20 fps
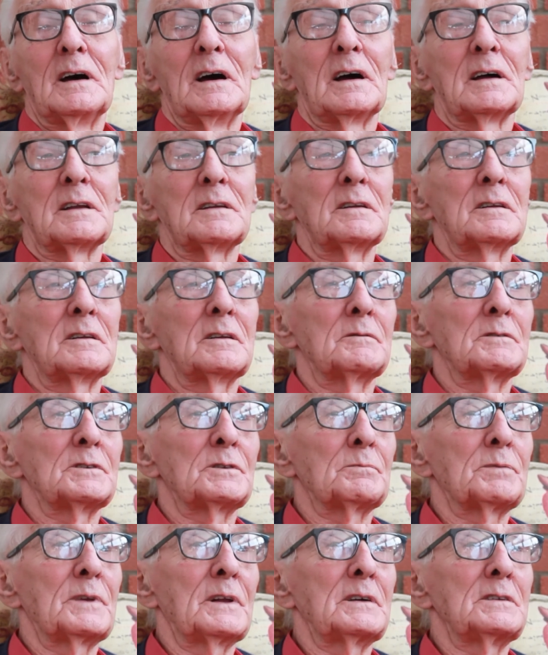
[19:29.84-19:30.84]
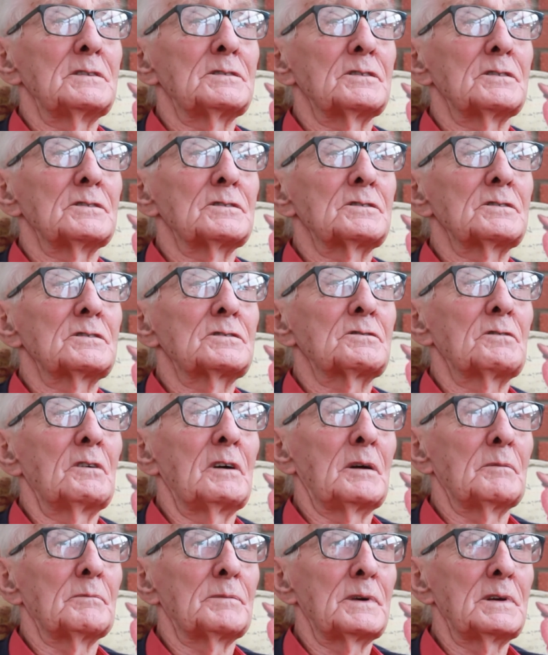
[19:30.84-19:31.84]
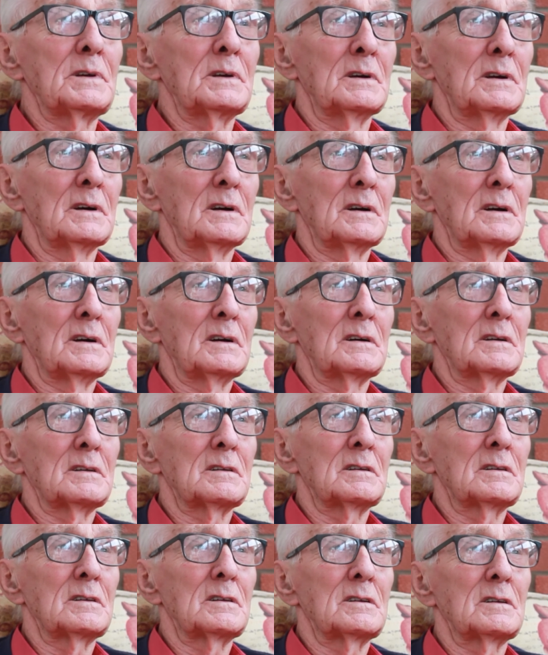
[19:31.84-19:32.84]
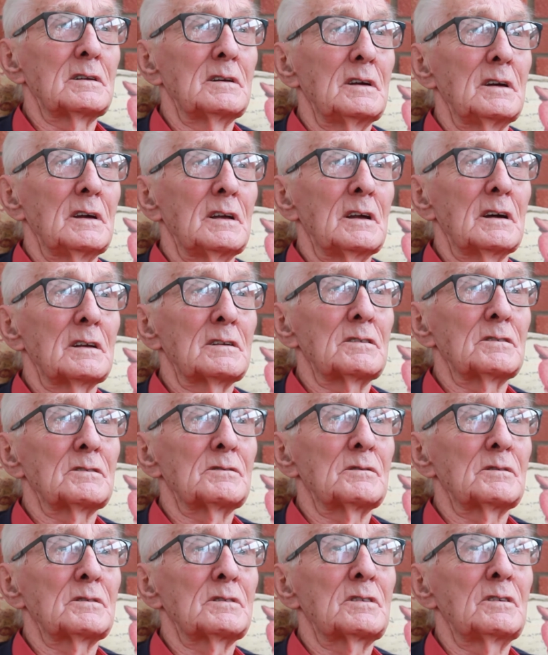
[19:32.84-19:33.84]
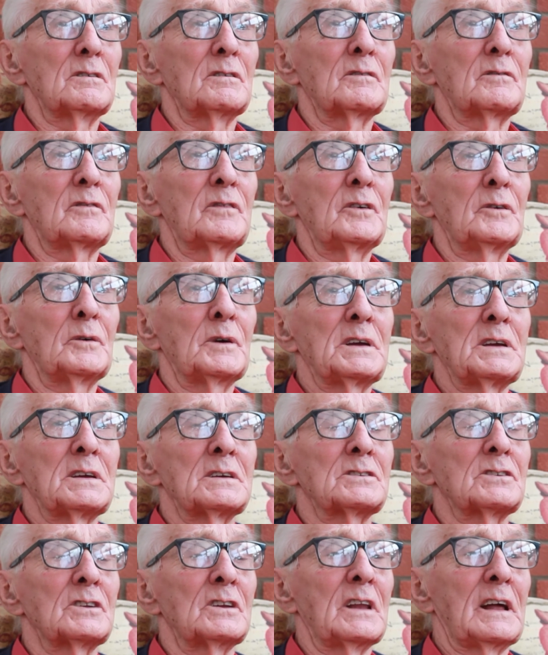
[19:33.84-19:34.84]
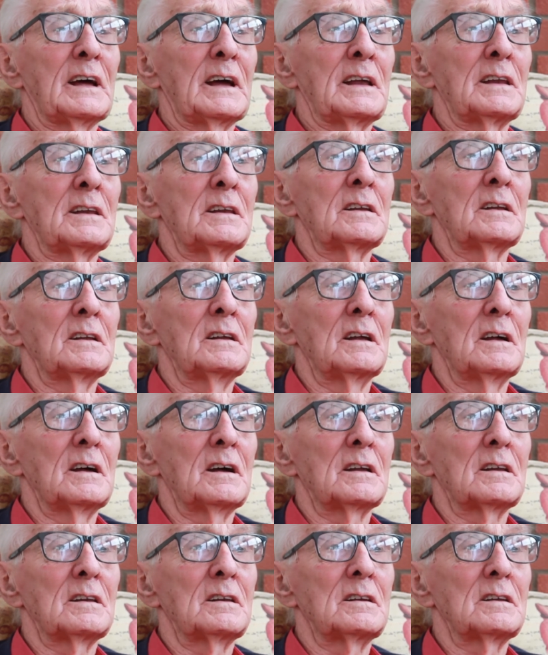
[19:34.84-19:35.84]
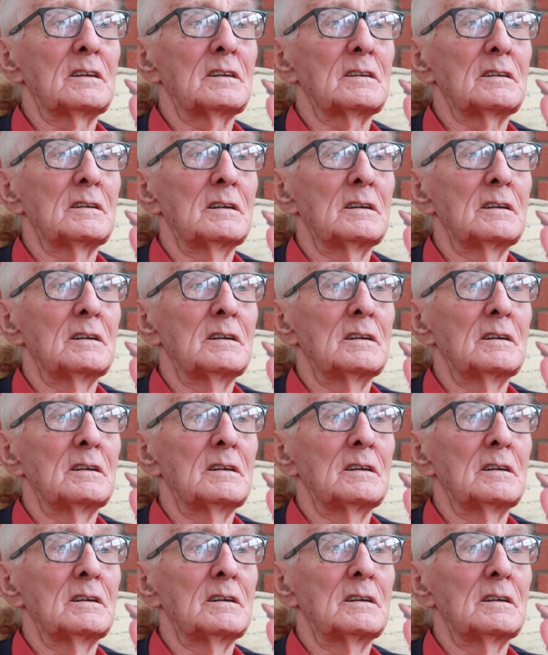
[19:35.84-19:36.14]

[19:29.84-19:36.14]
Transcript: And there was a place at Scrappy, and I got a few acres of land, and